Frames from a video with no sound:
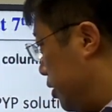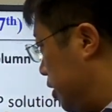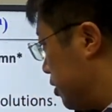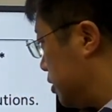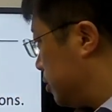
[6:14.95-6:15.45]

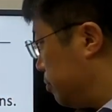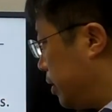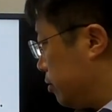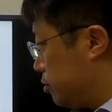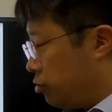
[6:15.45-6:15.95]
this
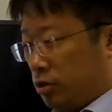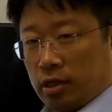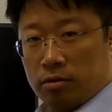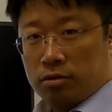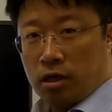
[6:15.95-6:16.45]
about
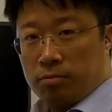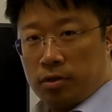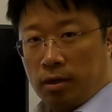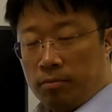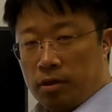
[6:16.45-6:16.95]
3,000
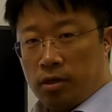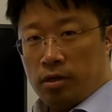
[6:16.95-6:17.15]
RPM.